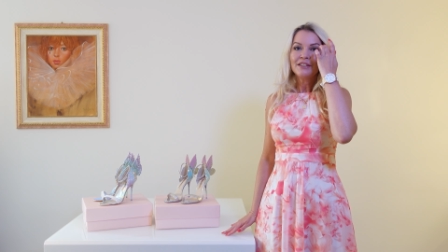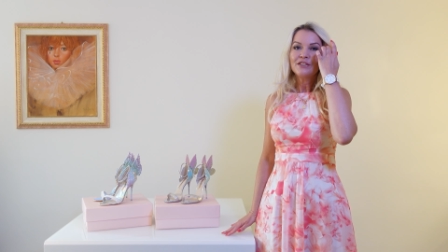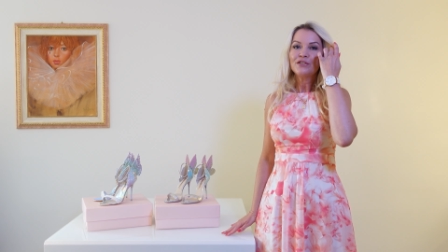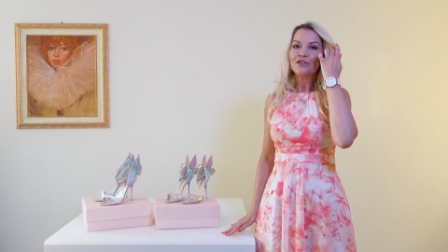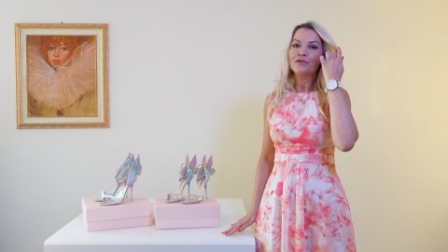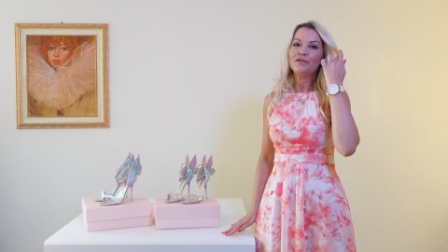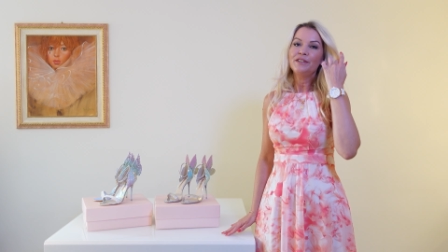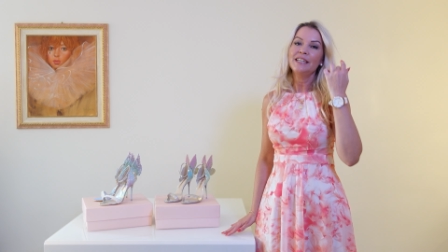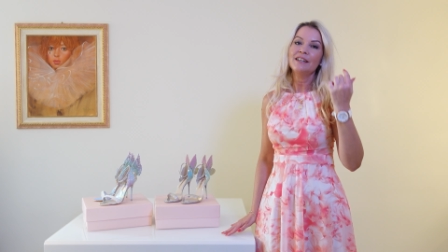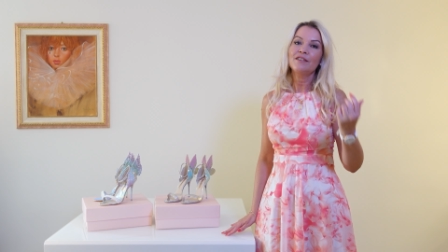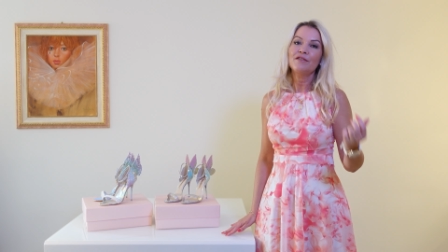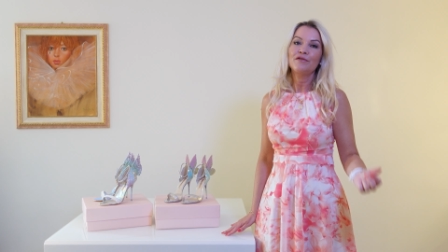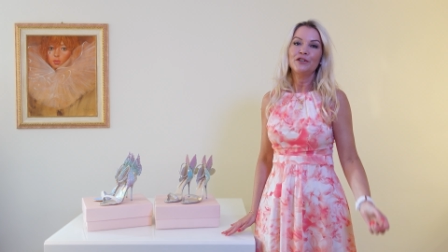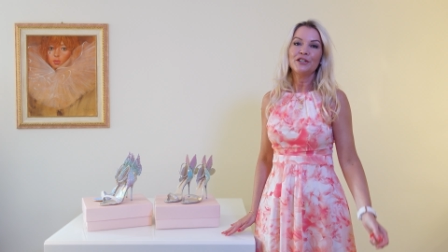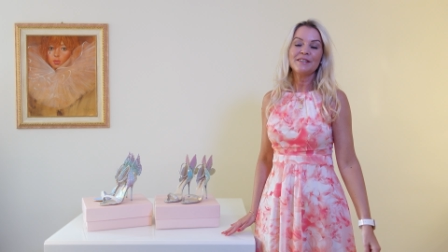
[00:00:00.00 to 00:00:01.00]
Sophia
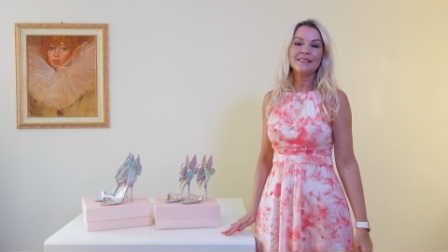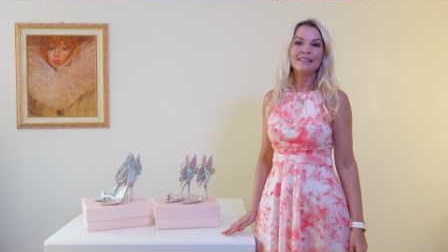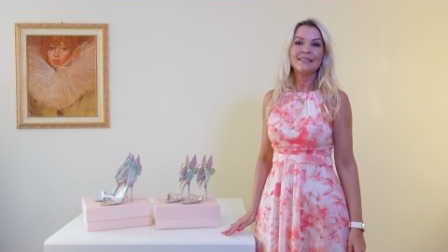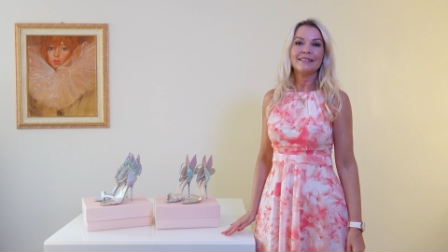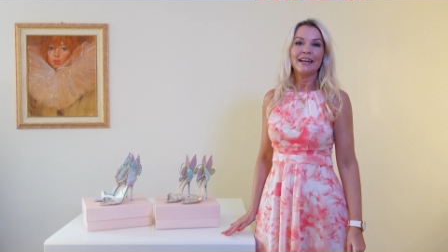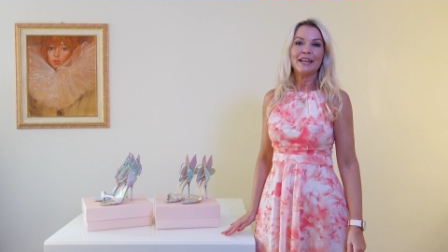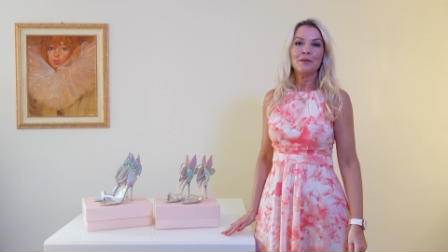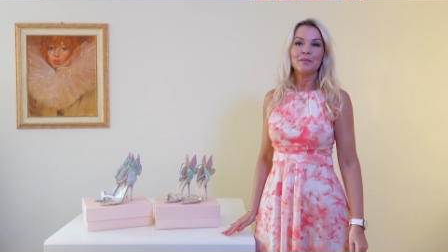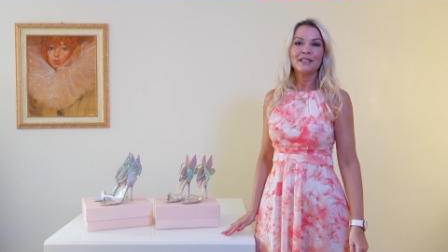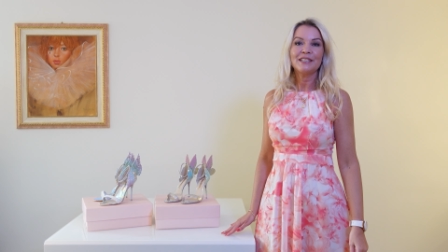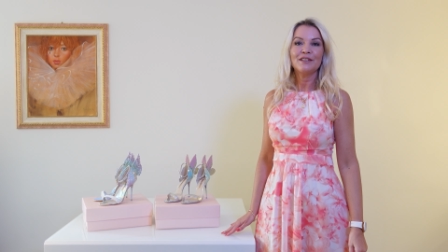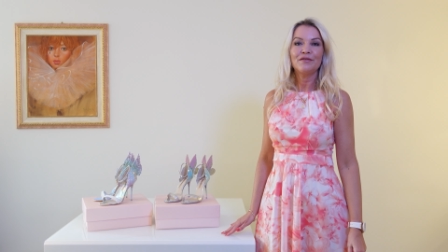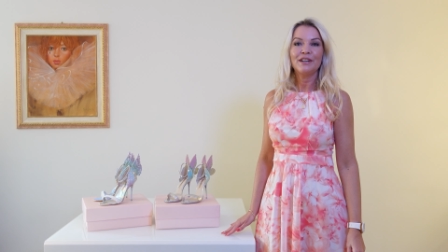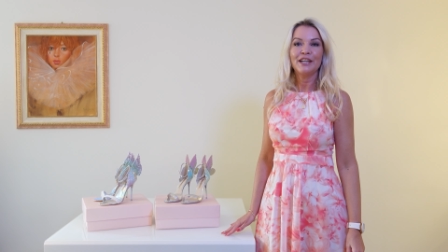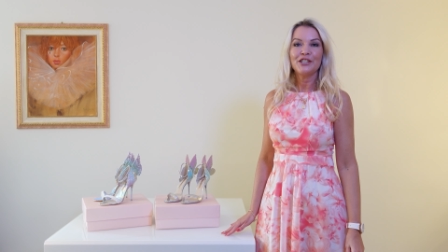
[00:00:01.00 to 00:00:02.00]
first designed
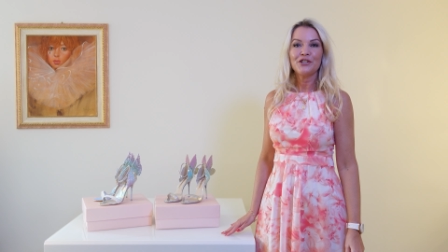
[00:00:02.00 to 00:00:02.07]
butterfly